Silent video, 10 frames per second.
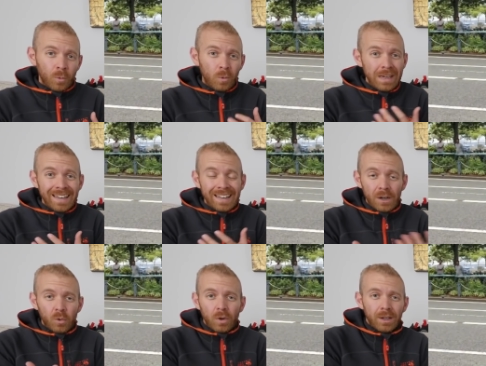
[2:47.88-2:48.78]
we can
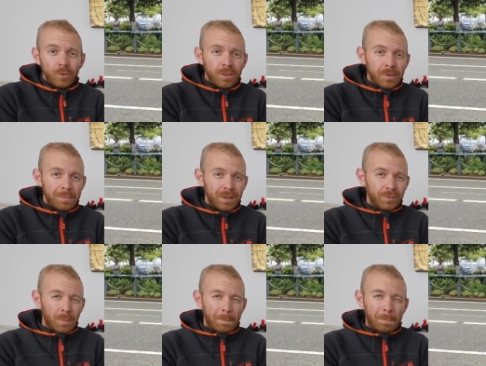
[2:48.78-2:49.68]
get away with a bit of
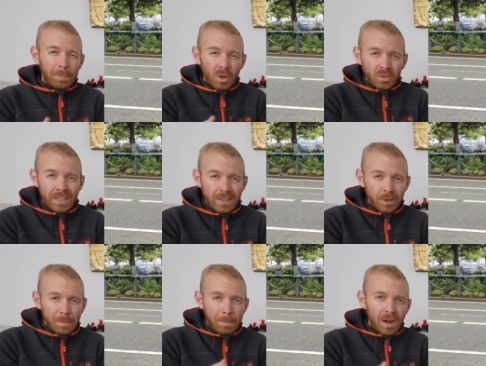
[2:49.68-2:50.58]
a
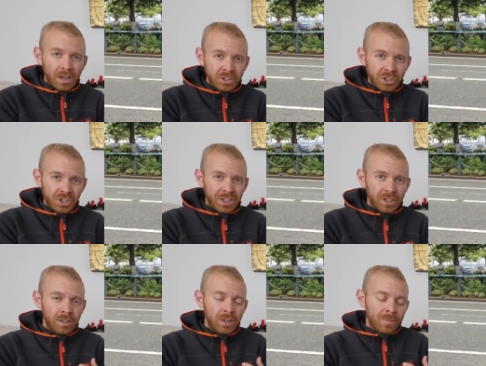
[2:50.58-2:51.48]
bulkier,
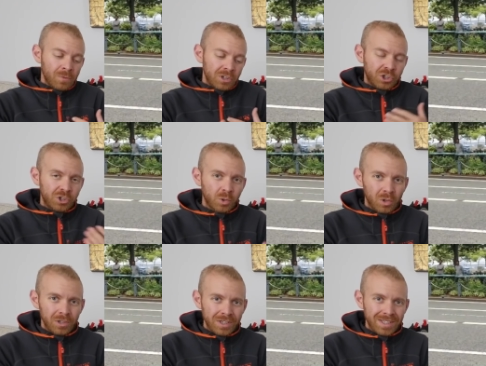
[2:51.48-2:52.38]
punchier,
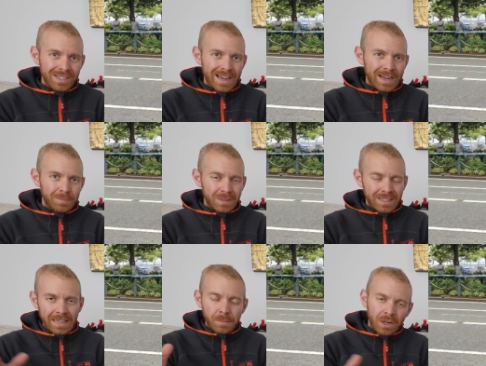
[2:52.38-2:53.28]
shorter steps,
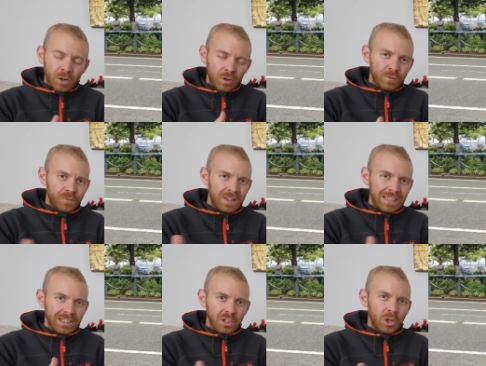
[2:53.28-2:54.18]
keeping our
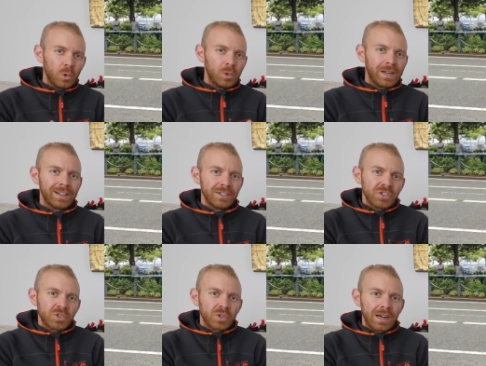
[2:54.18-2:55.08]
feet low kind of
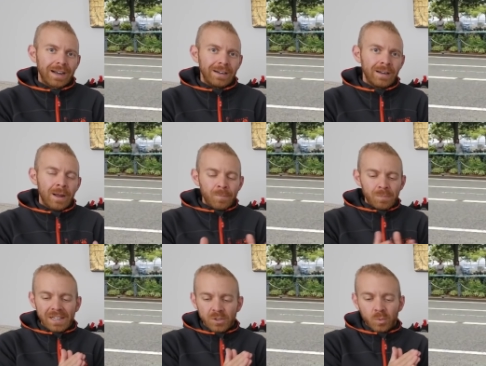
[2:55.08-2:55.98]
stride,
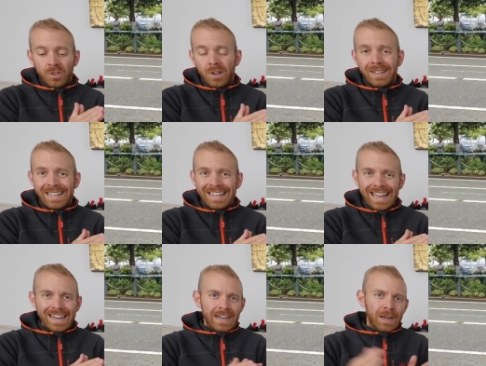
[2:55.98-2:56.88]
because we're not
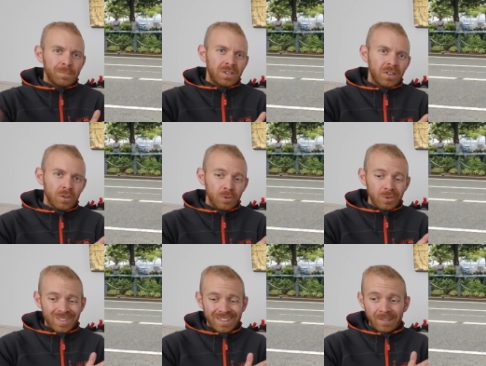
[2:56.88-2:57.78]
getting up to
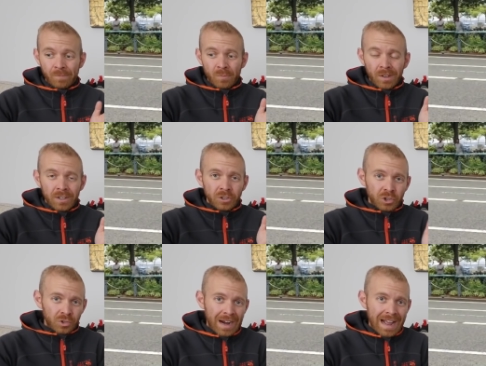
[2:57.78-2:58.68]
those like
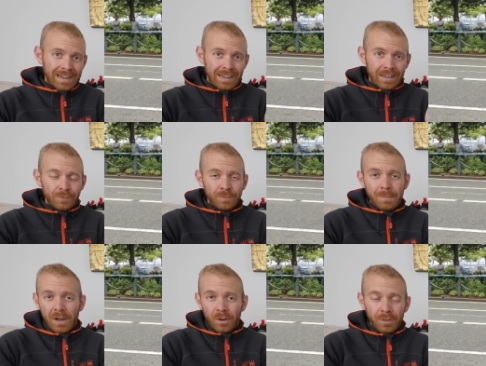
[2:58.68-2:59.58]
track and
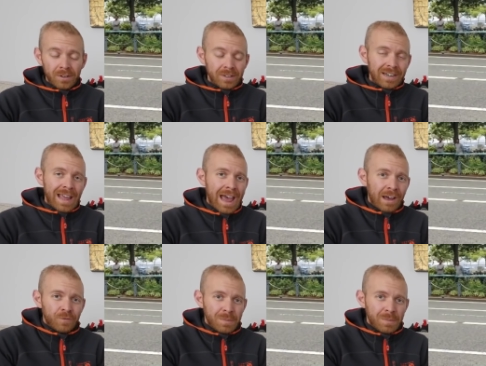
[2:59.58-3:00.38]
marathon and half